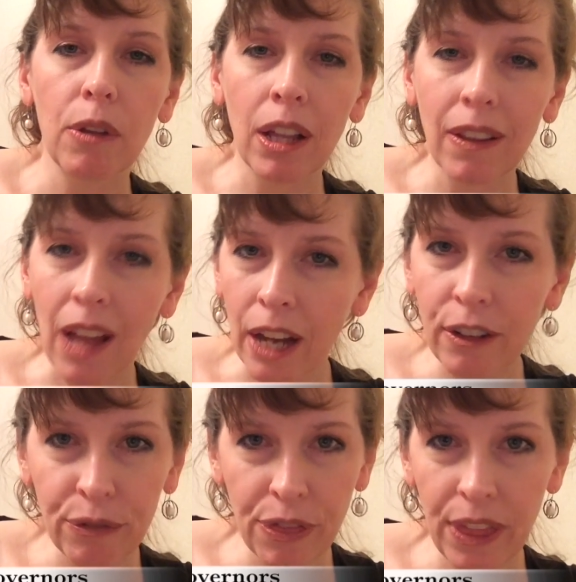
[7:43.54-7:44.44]
A lot
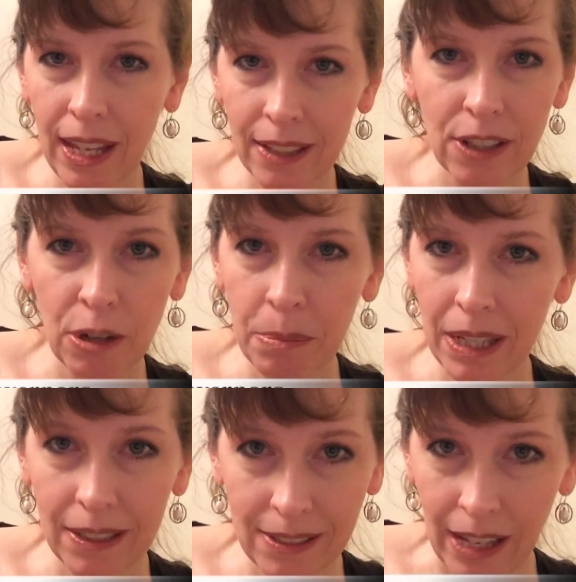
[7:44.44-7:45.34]
of things are
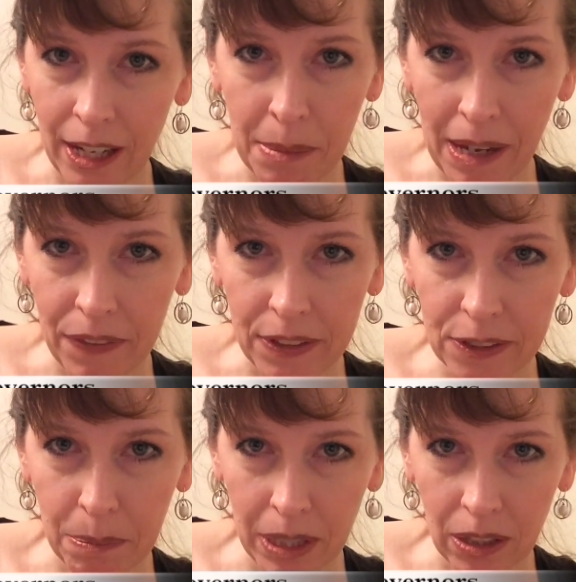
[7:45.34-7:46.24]
being said about this
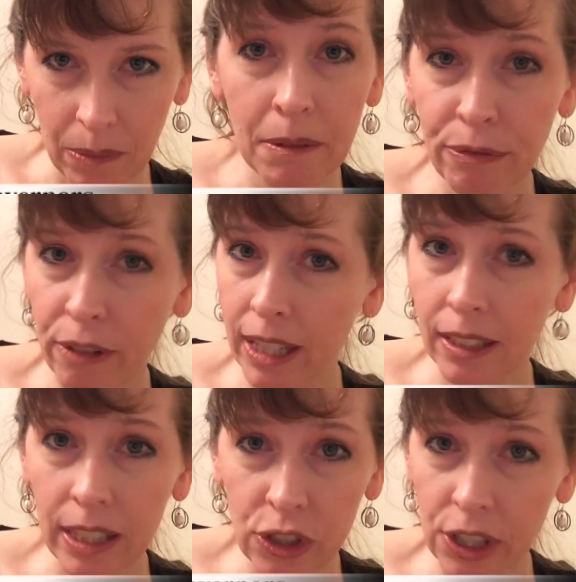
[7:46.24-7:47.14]
bill,
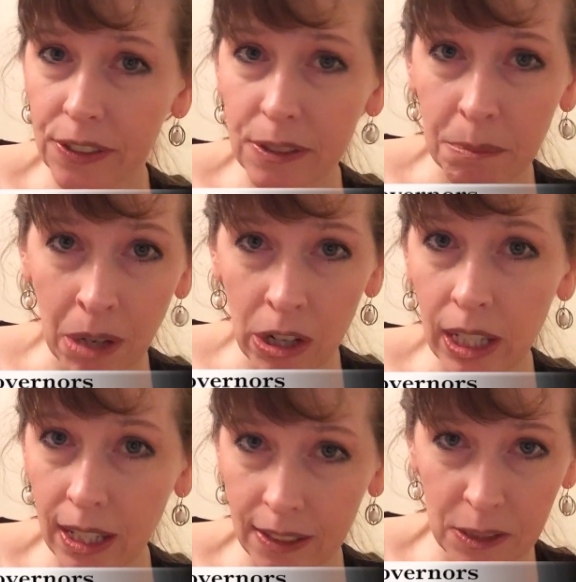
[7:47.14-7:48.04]
frankly, just
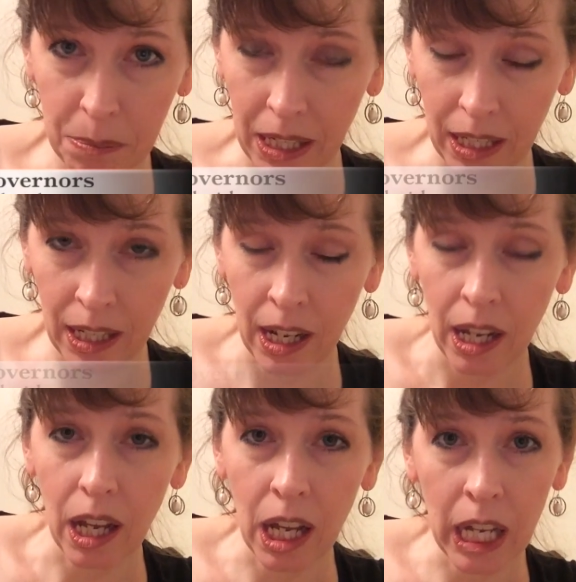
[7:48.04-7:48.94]
marketing spin
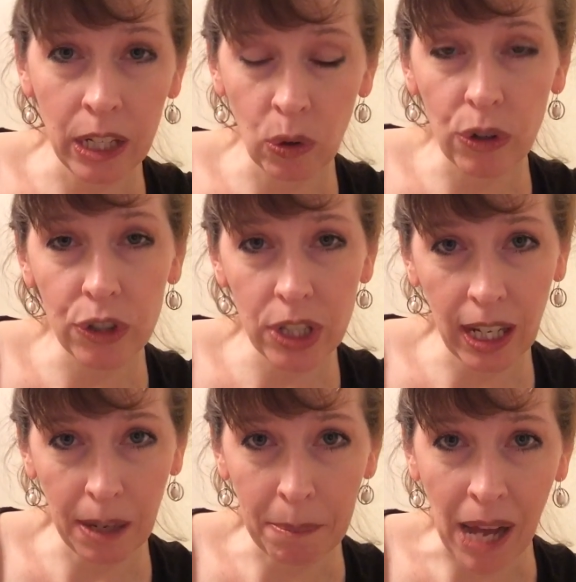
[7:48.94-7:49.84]
in order to
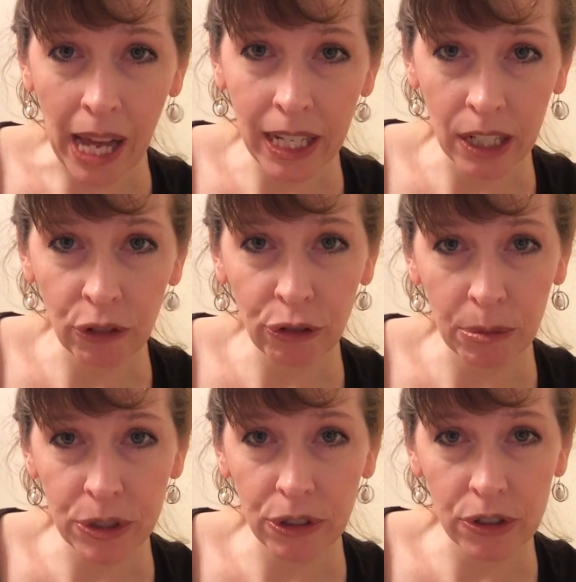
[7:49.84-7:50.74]
get buy-in from
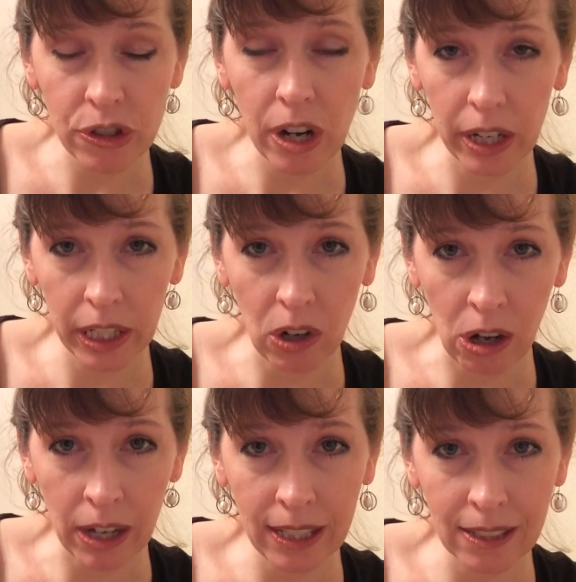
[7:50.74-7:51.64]
certain target
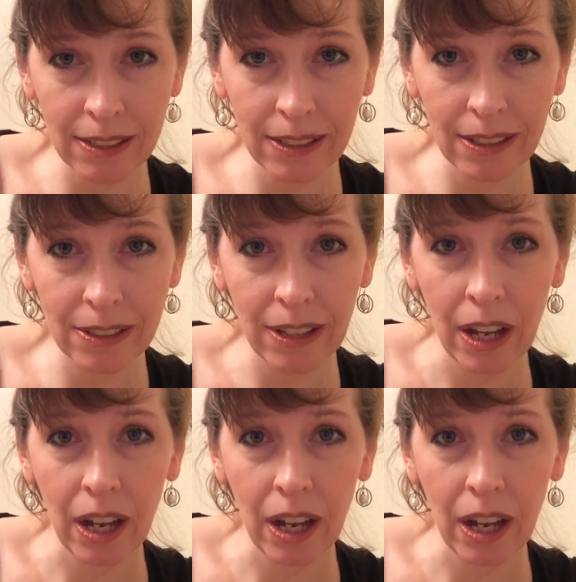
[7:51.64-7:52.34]
audiences